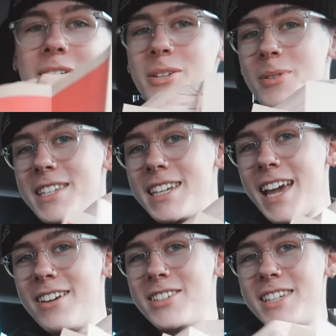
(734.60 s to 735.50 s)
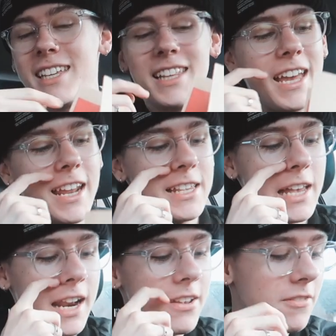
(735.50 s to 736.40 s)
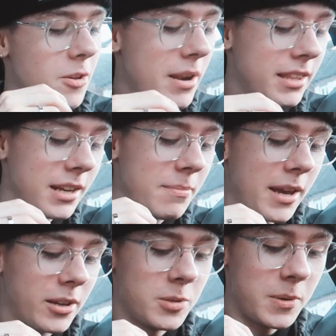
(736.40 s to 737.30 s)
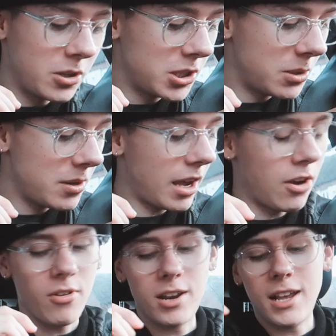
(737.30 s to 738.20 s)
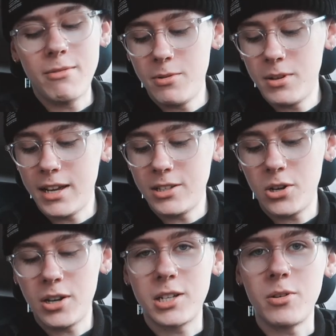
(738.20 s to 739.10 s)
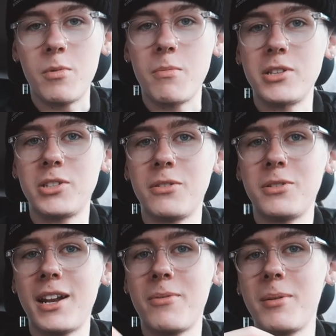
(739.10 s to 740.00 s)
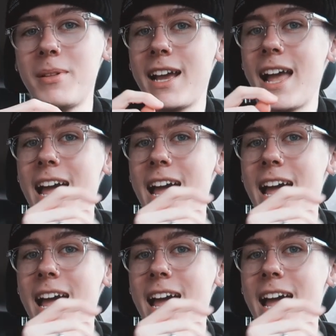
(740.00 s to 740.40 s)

We just went to K F C, ladies. I didn't film anything in Megan's because she was getting ready and we were like talking to her mum and stuff, so I didn't want to be like,